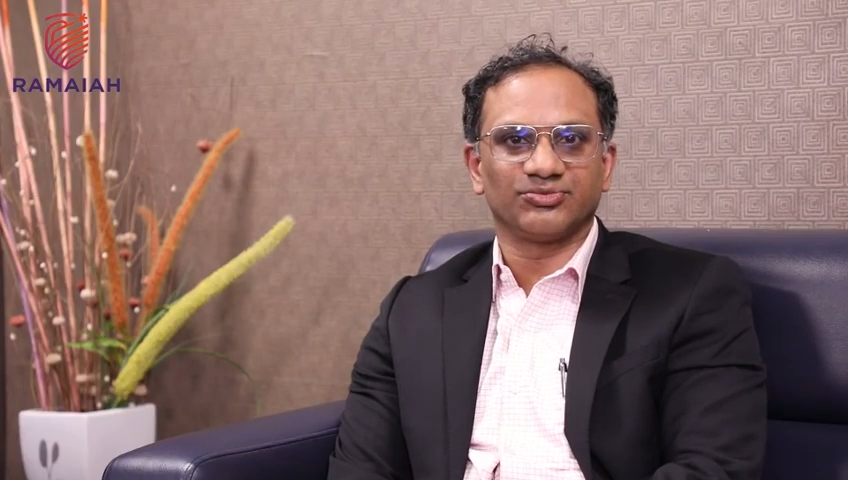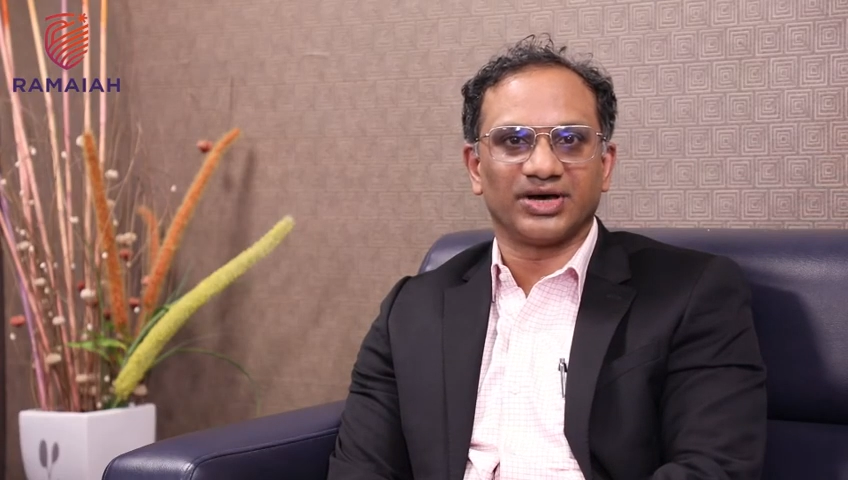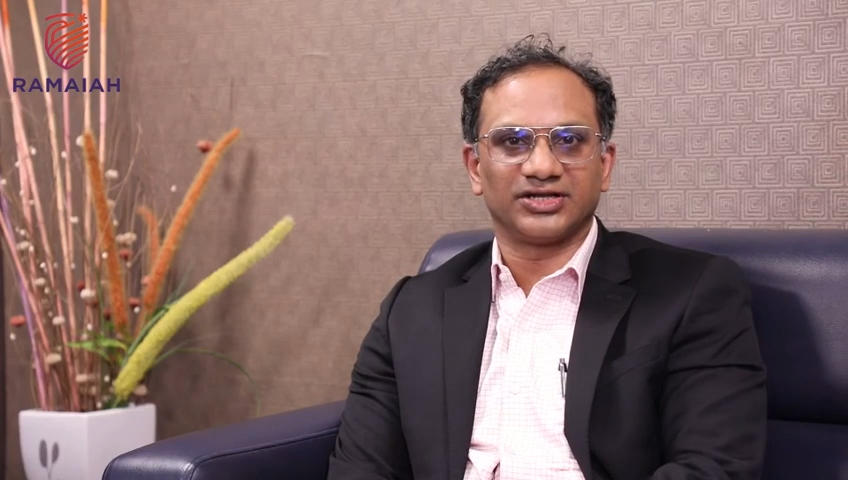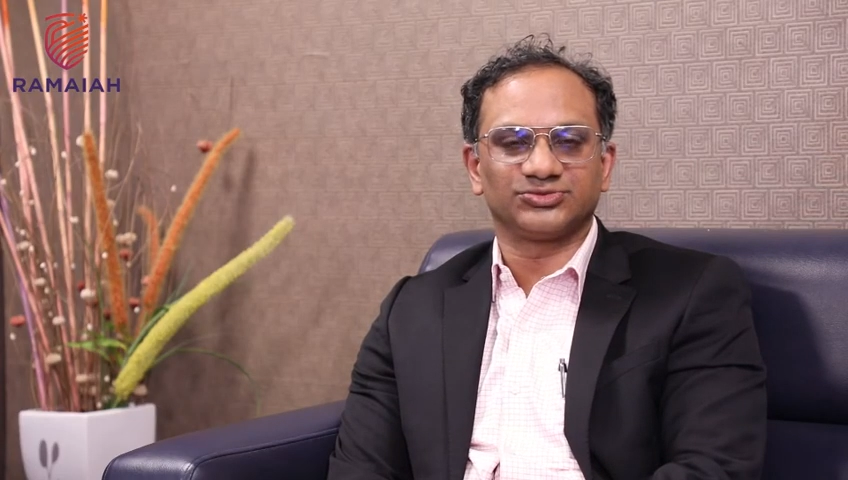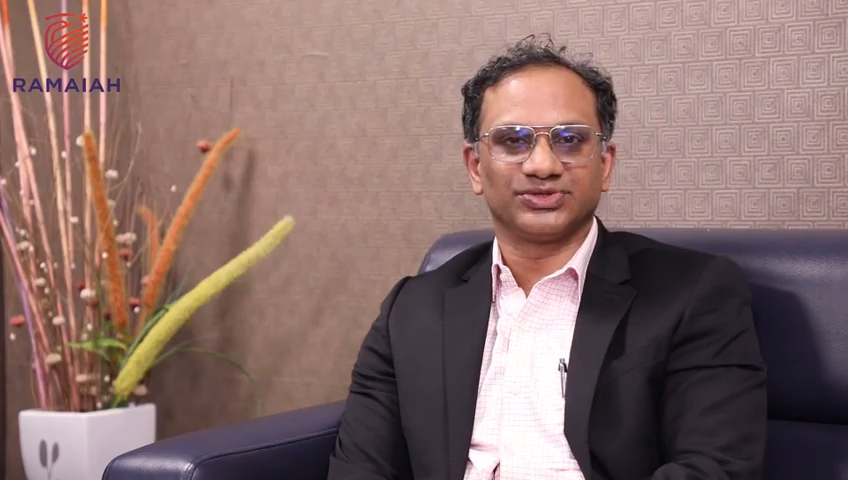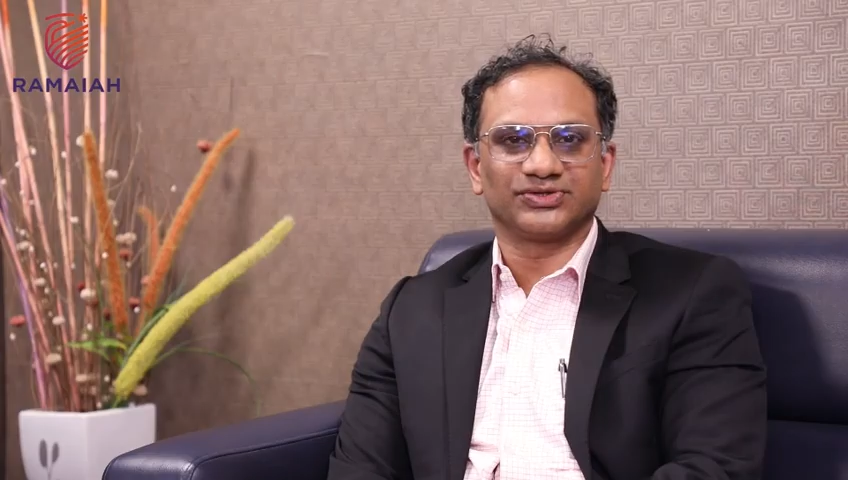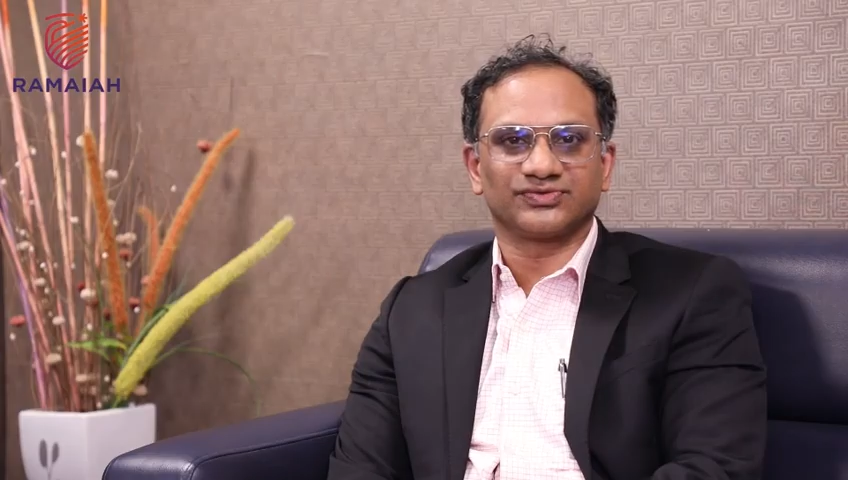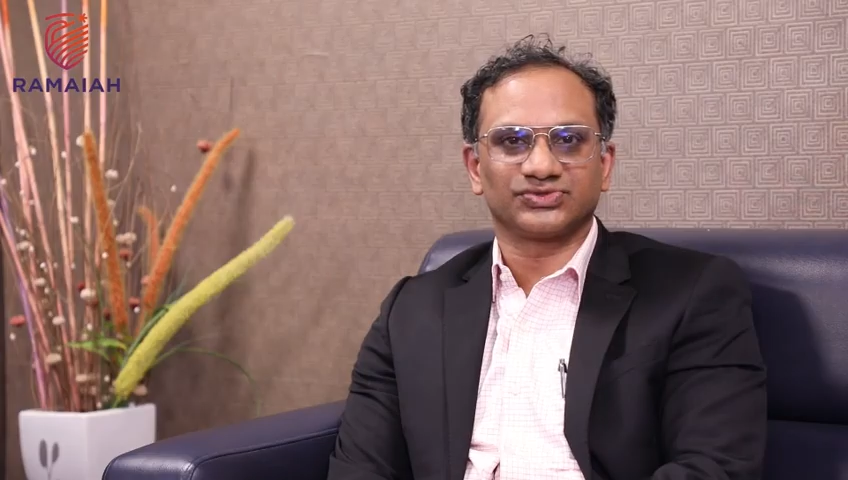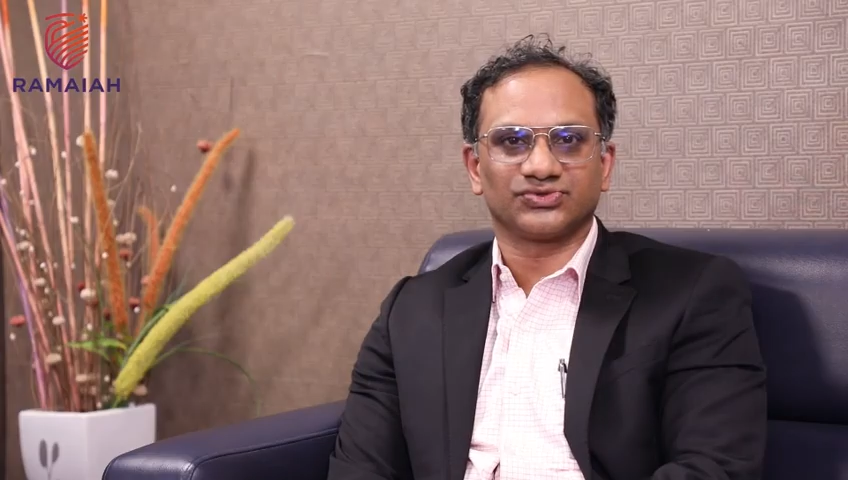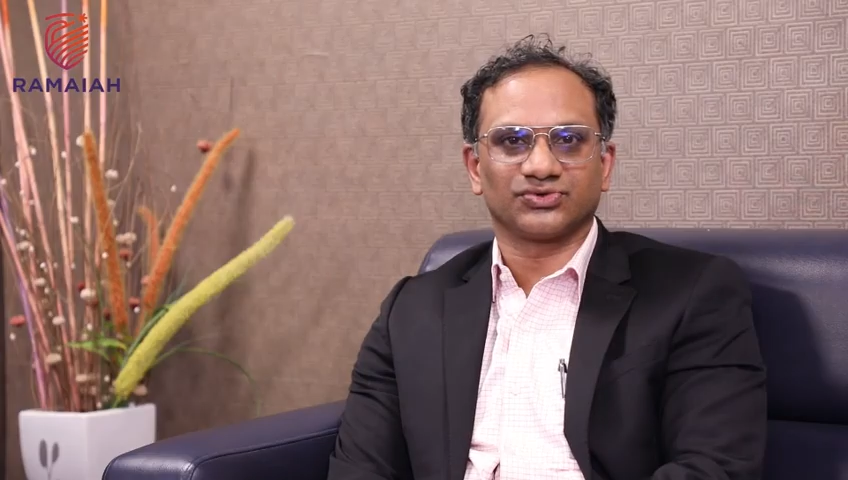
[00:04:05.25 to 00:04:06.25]
management
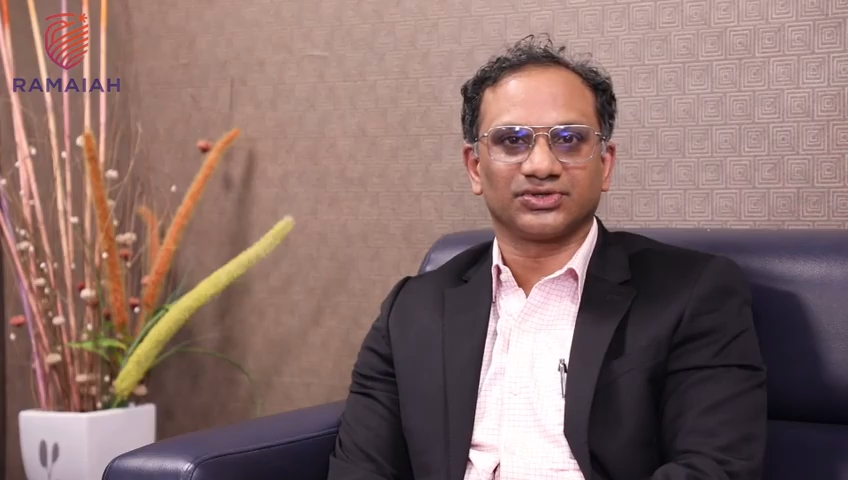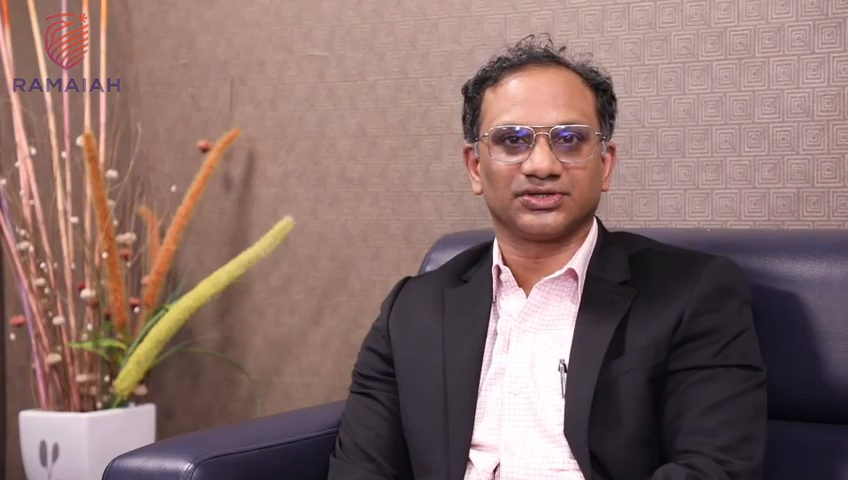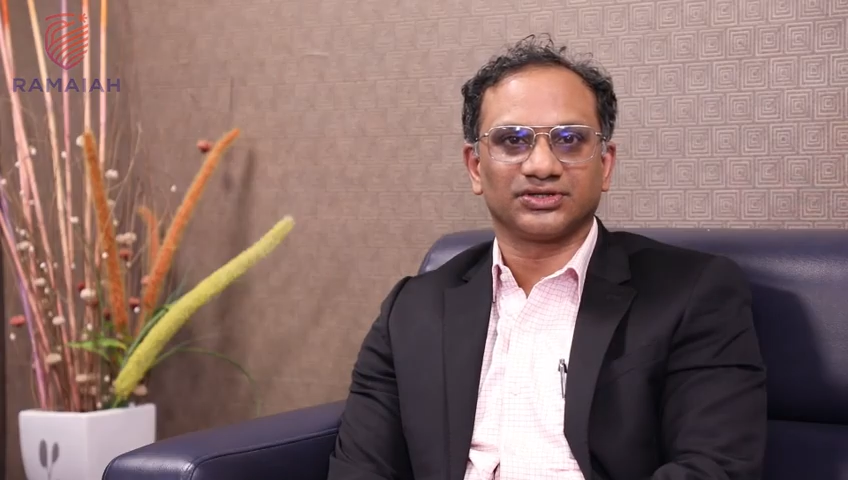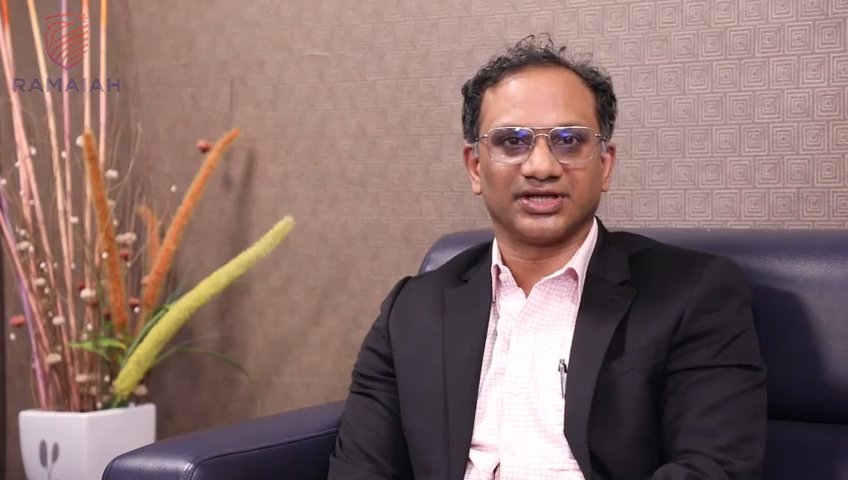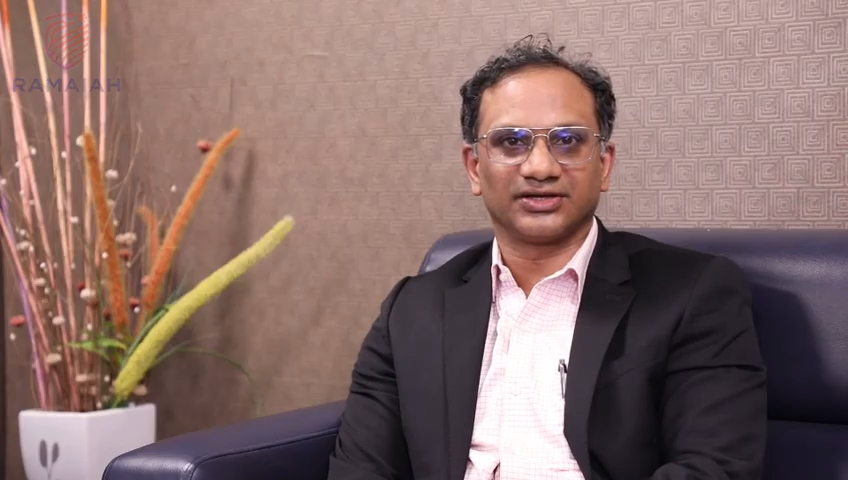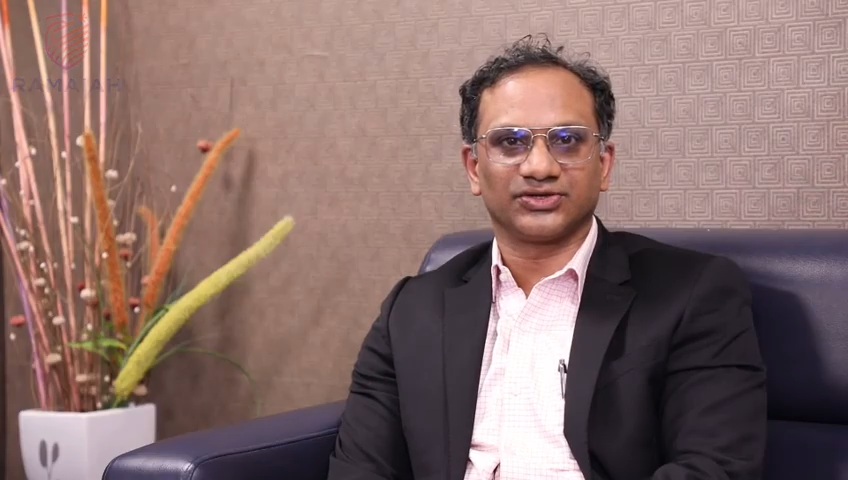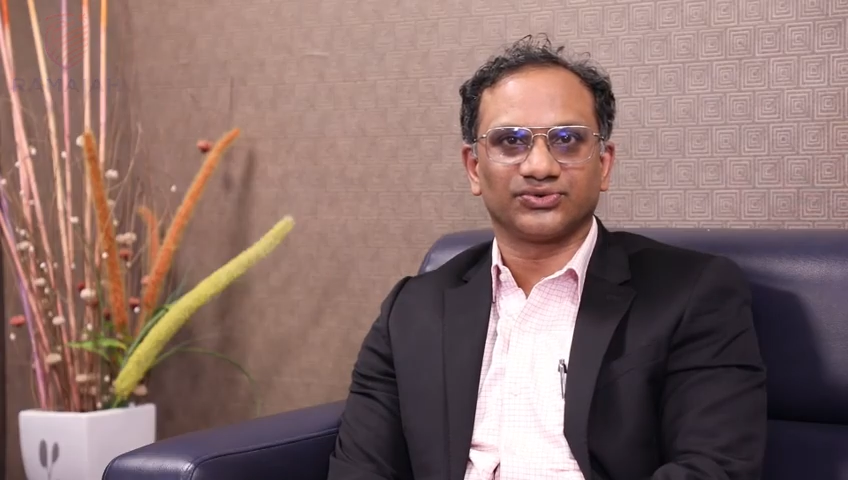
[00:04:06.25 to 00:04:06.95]
of stroke. Thank